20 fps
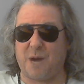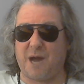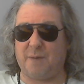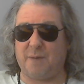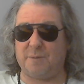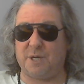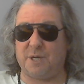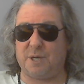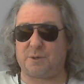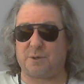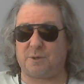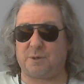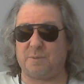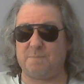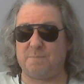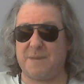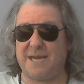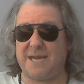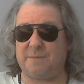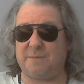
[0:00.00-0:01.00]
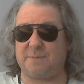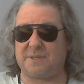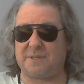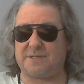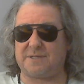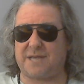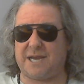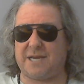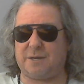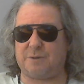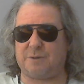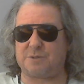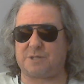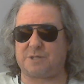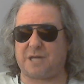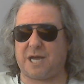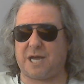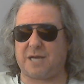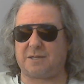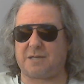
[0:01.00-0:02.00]
I'm the owner of
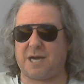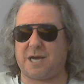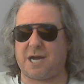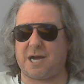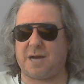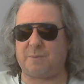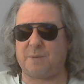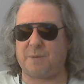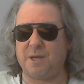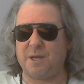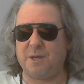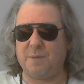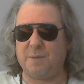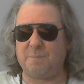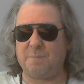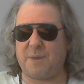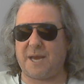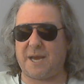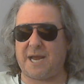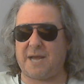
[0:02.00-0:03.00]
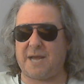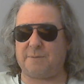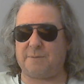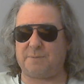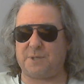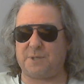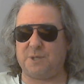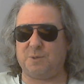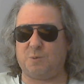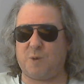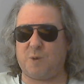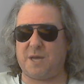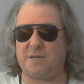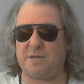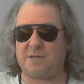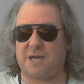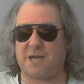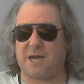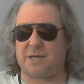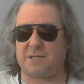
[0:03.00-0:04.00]
MeatAndPotatoes.com,
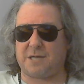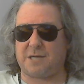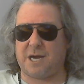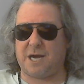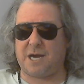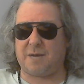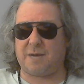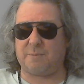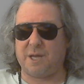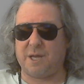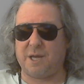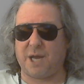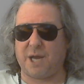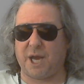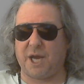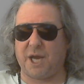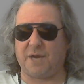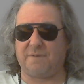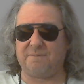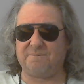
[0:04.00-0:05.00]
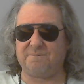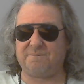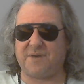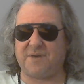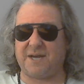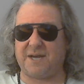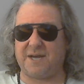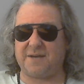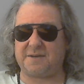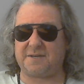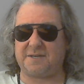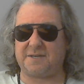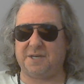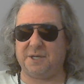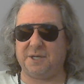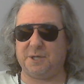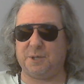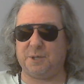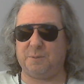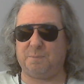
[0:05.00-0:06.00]
PayAfterYouWin.com, and
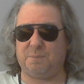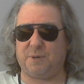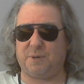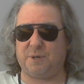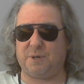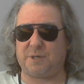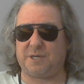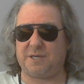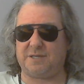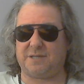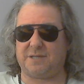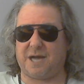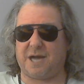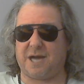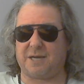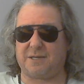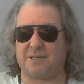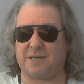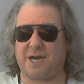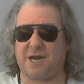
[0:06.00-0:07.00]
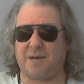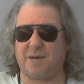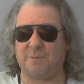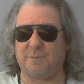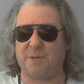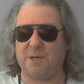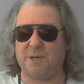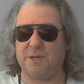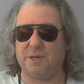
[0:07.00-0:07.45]
FuckYouBookie.com.